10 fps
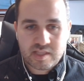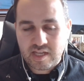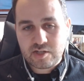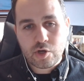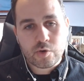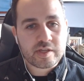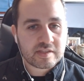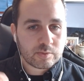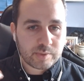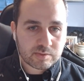And they know
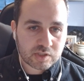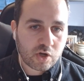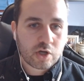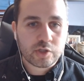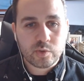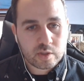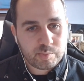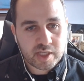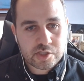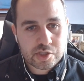that they'll be able to call you in a
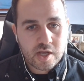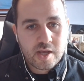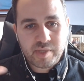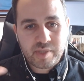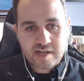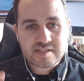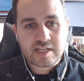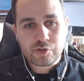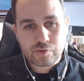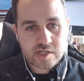pinch because
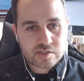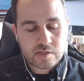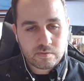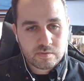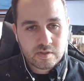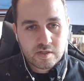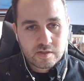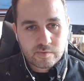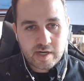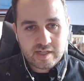they trust you,
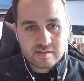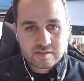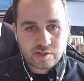right?